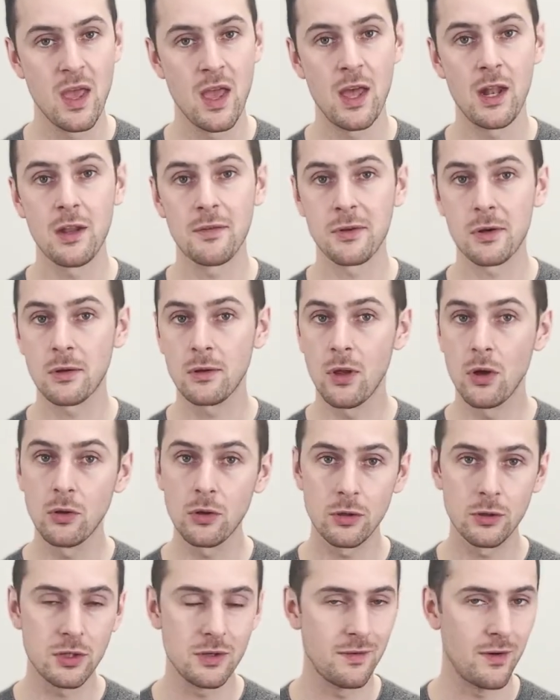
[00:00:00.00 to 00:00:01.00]
And if you're a
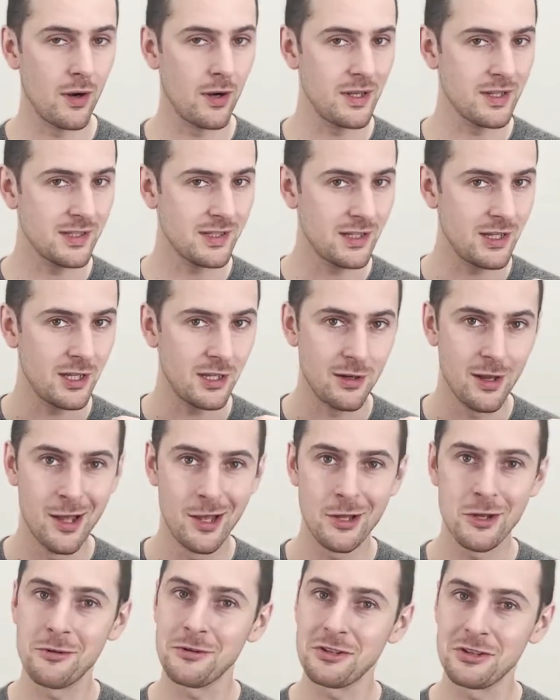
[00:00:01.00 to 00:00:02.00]
local, you've already seen,
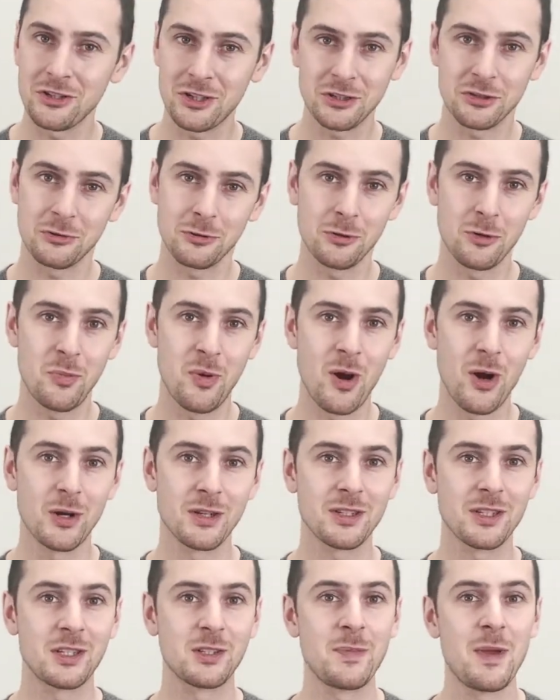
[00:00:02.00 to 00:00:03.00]
you know, industrial
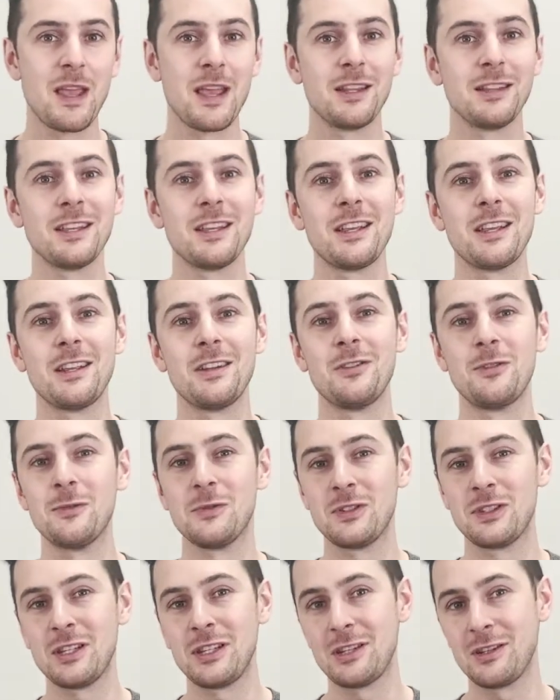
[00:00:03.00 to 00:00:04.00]
parks expanding,
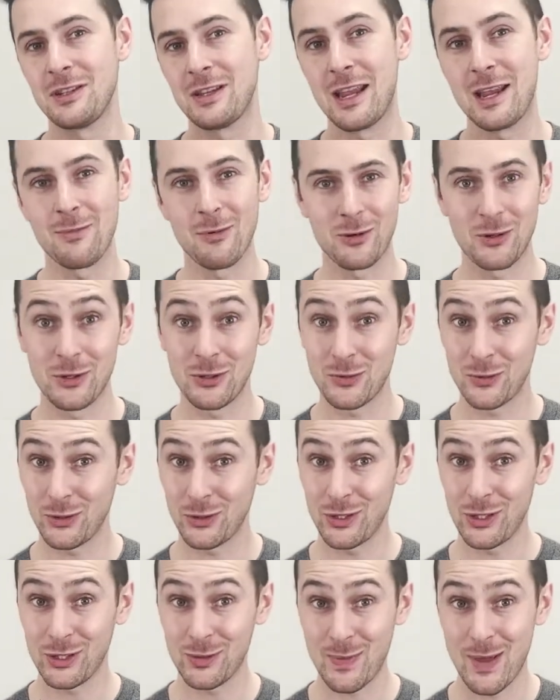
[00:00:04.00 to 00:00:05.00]
you've seen neighborhoods
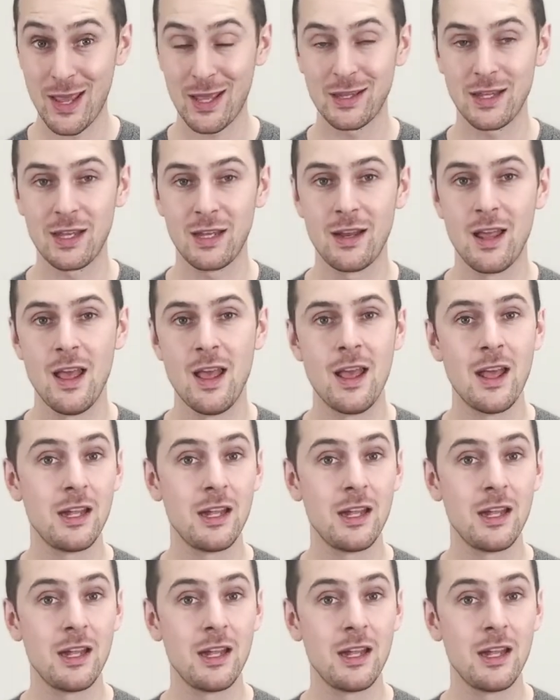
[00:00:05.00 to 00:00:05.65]
really expanding,